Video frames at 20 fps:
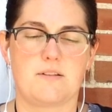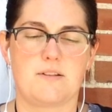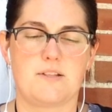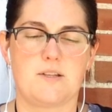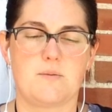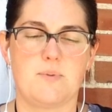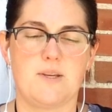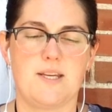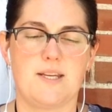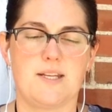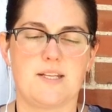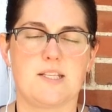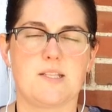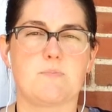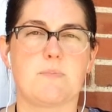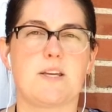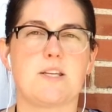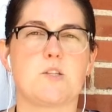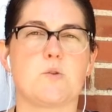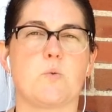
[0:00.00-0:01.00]
to be in a
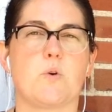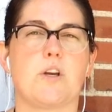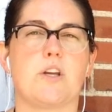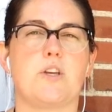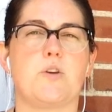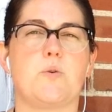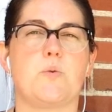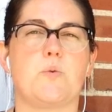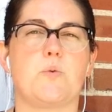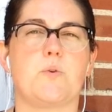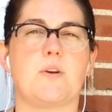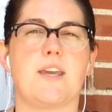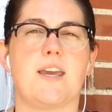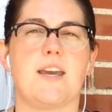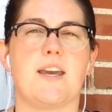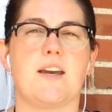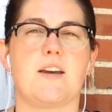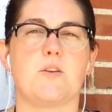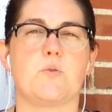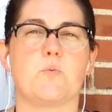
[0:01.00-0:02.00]
space where you
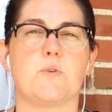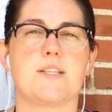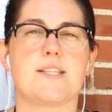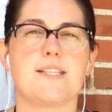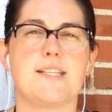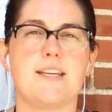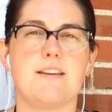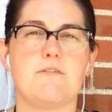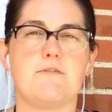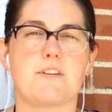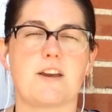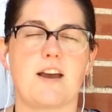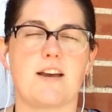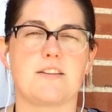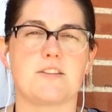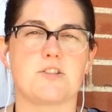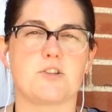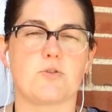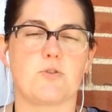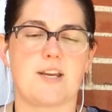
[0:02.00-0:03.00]
can receive
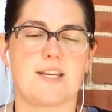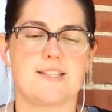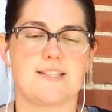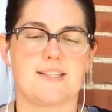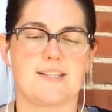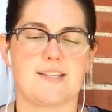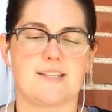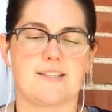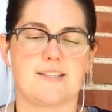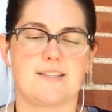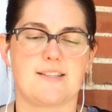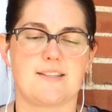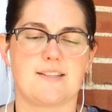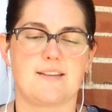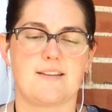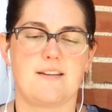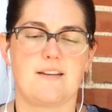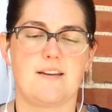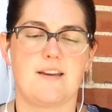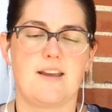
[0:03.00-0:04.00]
God's graces
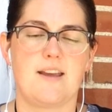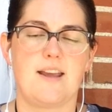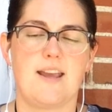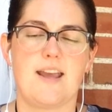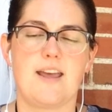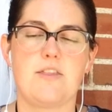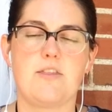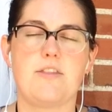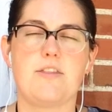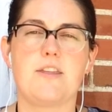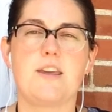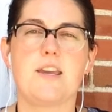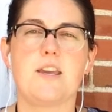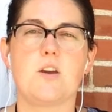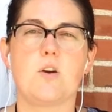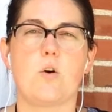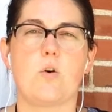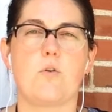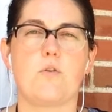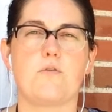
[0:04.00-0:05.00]
and
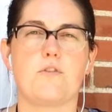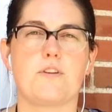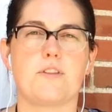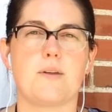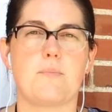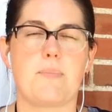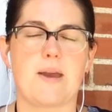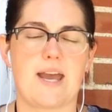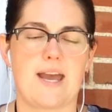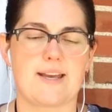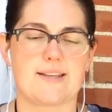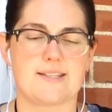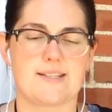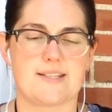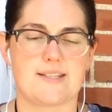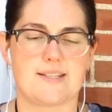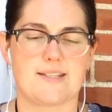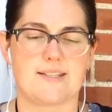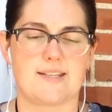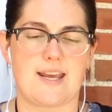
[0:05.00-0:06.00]
think over the
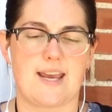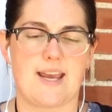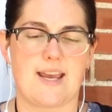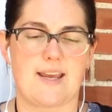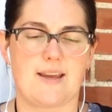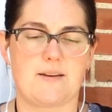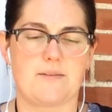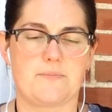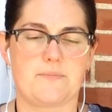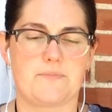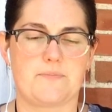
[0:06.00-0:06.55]
past day.